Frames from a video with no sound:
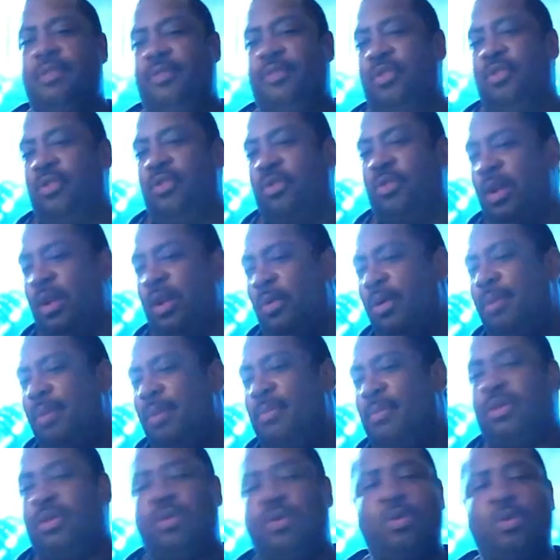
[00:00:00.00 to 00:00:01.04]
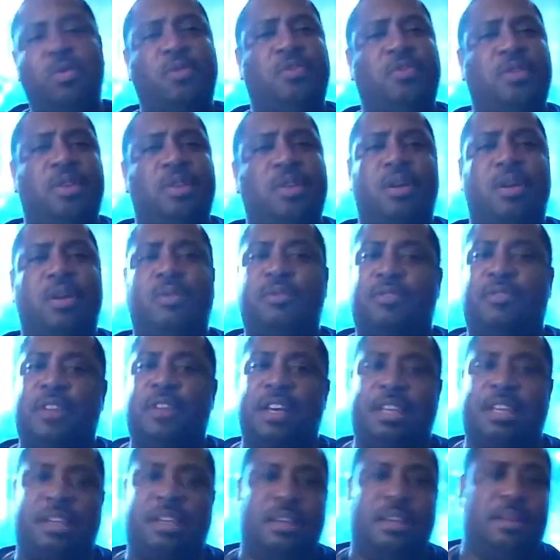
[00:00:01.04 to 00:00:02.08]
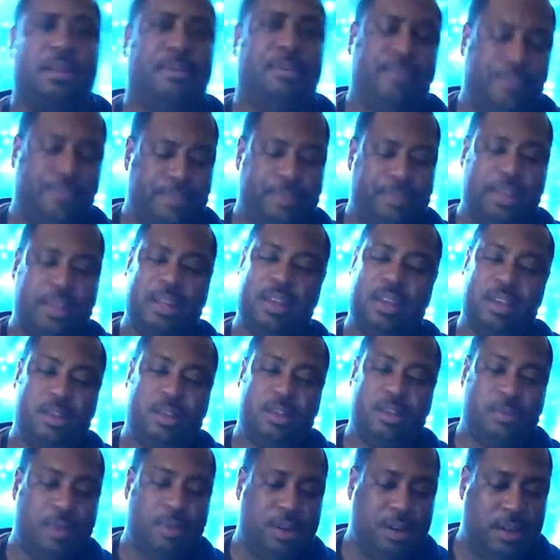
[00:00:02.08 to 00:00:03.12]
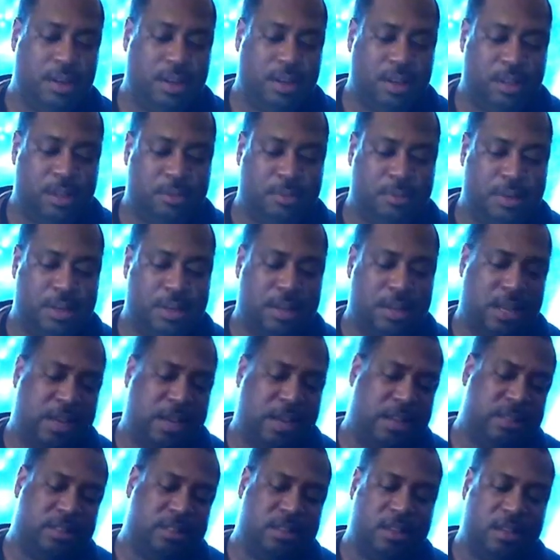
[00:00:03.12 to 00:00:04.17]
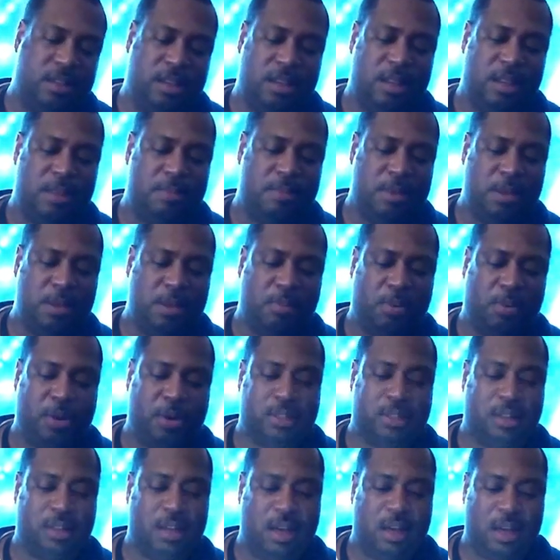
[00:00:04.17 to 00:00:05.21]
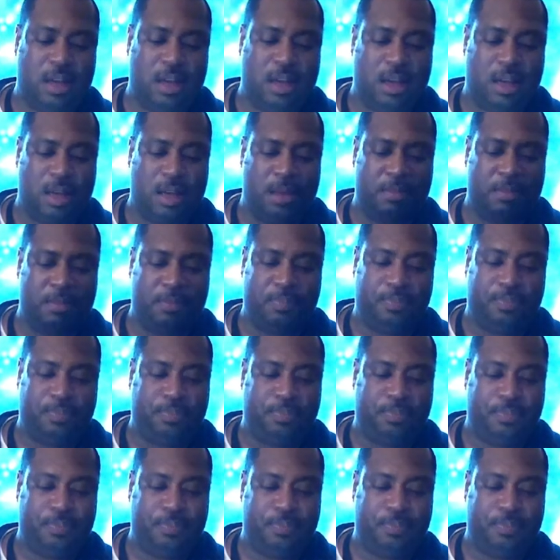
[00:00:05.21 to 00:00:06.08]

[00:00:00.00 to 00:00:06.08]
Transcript: If you agree with me, cool. If you don't, fuck it. It is what it is. But like I said, me personally, I, am